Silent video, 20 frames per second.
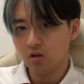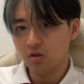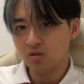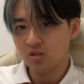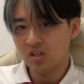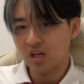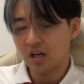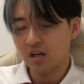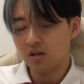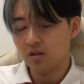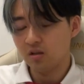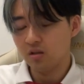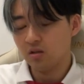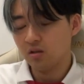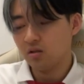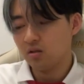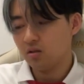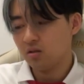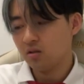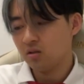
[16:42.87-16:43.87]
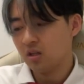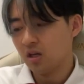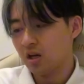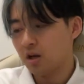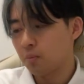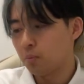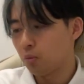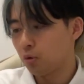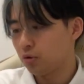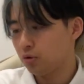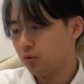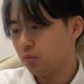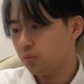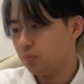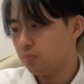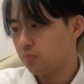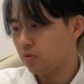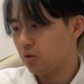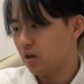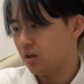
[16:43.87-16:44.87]
second model
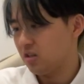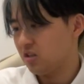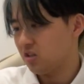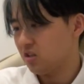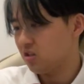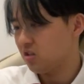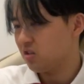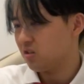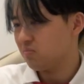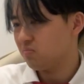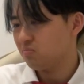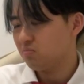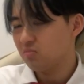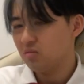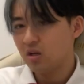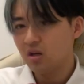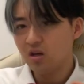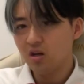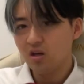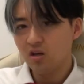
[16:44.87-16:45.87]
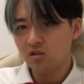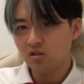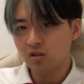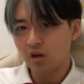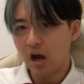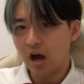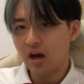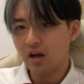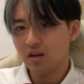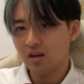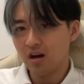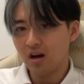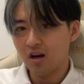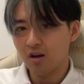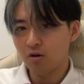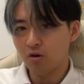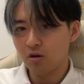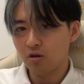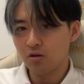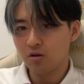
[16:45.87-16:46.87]
prices. So I
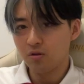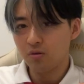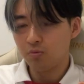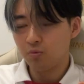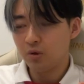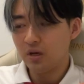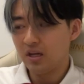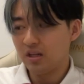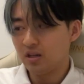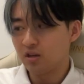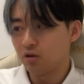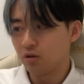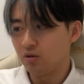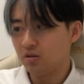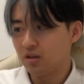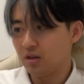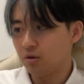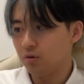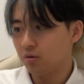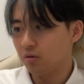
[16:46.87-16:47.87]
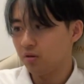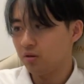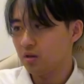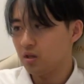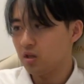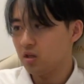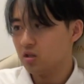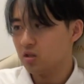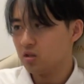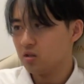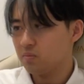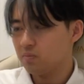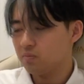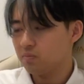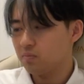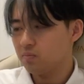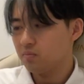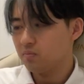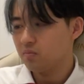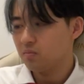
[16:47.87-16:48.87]
got a really good deal on these.
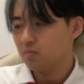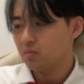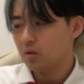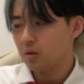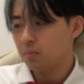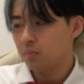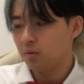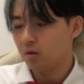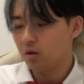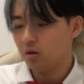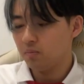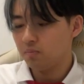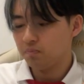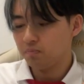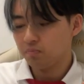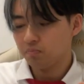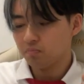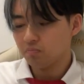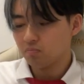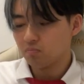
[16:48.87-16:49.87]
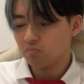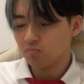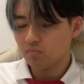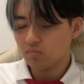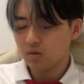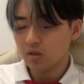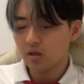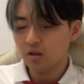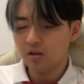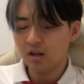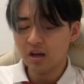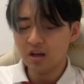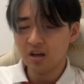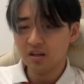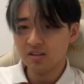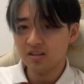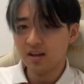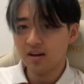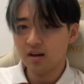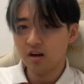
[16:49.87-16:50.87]
But like I
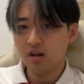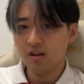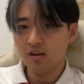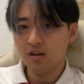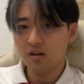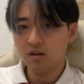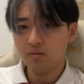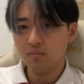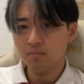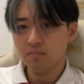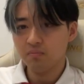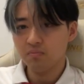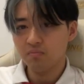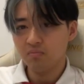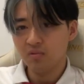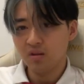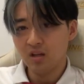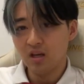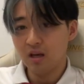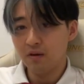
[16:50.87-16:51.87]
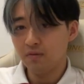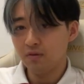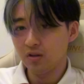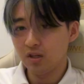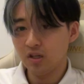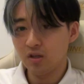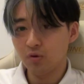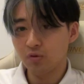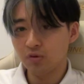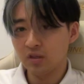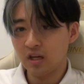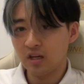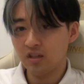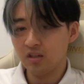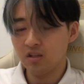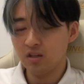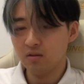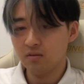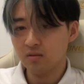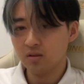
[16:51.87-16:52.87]
said earlier, if you need
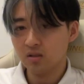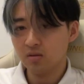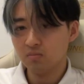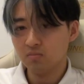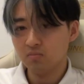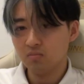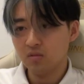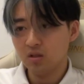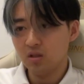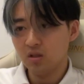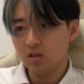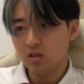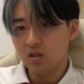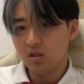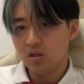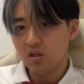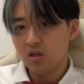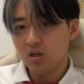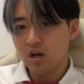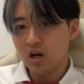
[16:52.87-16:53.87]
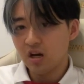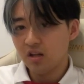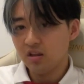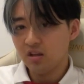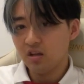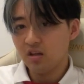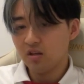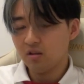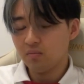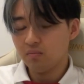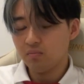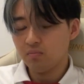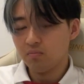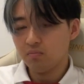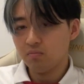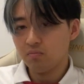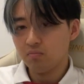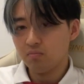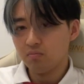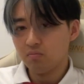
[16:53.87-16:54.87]
alternatives, I think
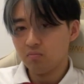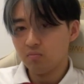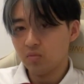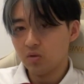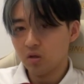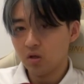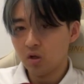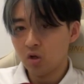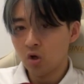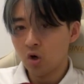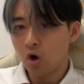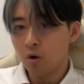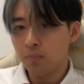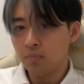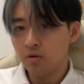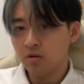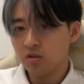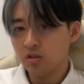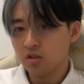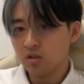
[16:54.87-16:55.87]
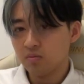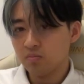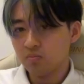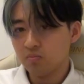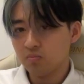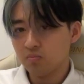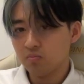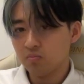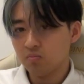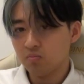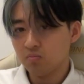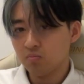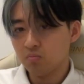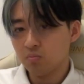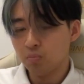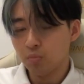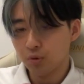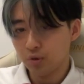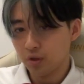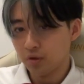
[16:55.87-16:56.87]
coppers,
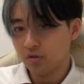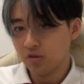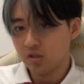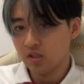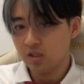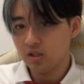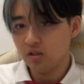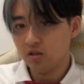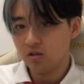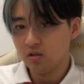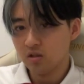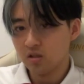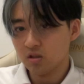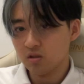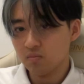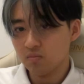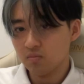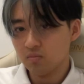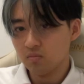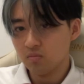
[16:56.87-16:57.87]
mono cedars,